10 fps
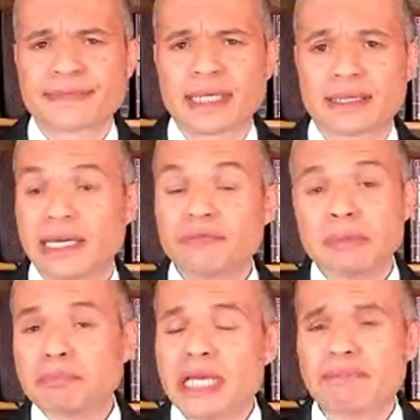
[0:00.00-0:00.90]
There have
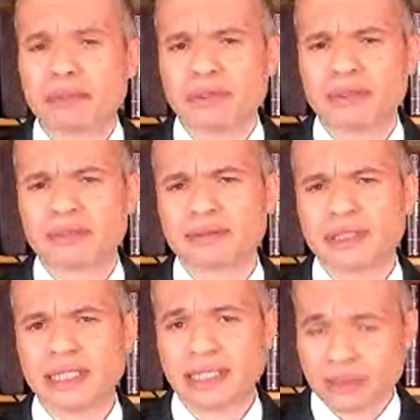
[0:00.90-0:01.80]
been people
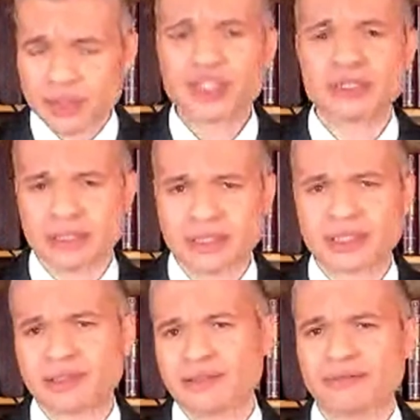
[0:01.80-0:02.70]
in our
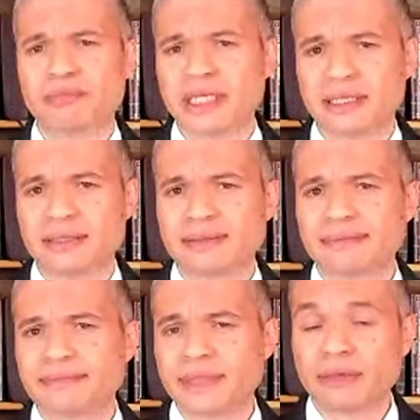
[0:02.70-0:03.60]
church who have
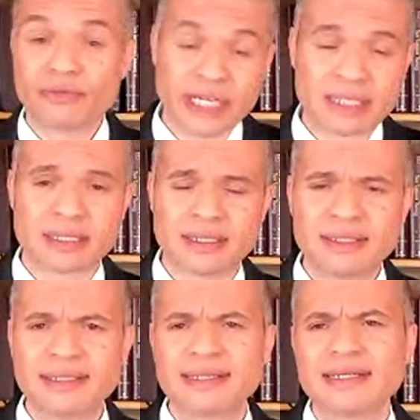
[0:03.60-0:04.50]
been
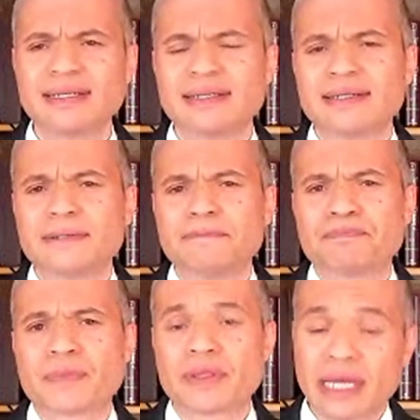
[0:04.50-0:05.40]
infected,
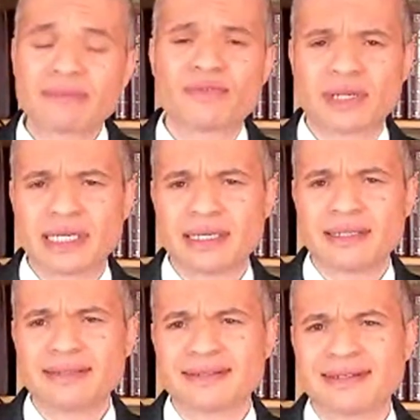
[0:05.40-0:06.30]

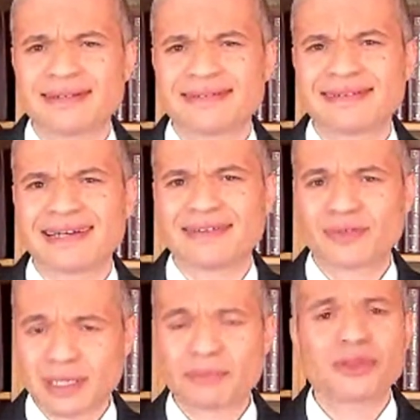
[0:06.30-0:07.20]
thankfully
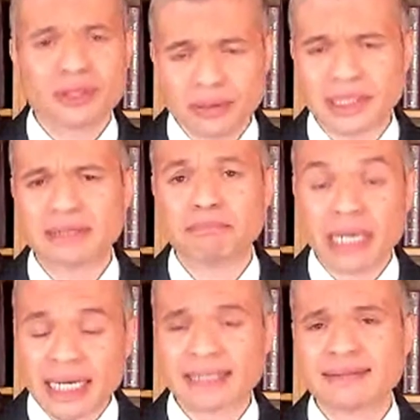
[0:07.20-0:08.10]
have come through it,
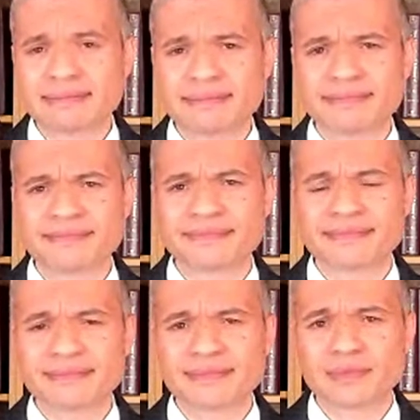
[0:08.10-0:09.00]
but
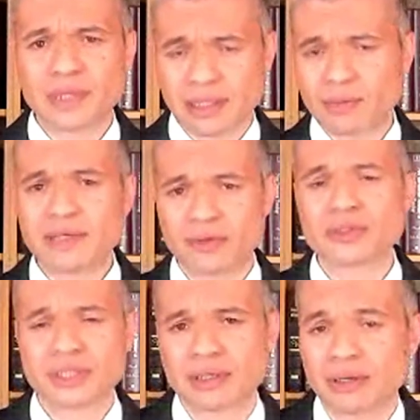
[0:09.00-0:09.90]
we've
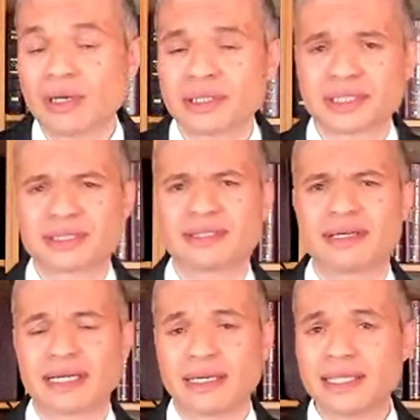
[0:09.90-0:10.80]
also lost
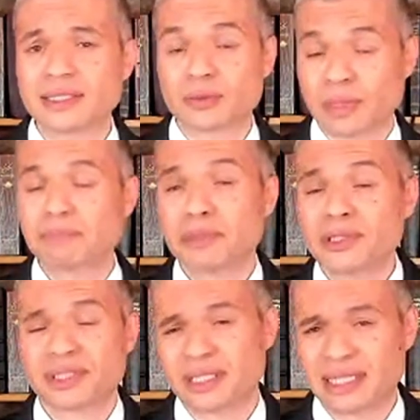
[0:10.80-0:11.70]
at least one
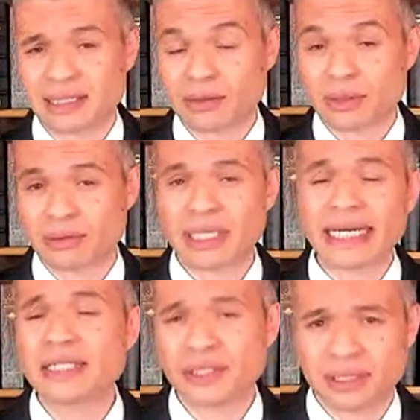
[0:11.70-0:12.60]
person in our
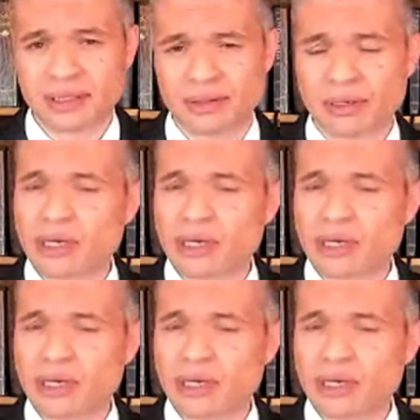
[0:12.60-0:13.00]
congregation to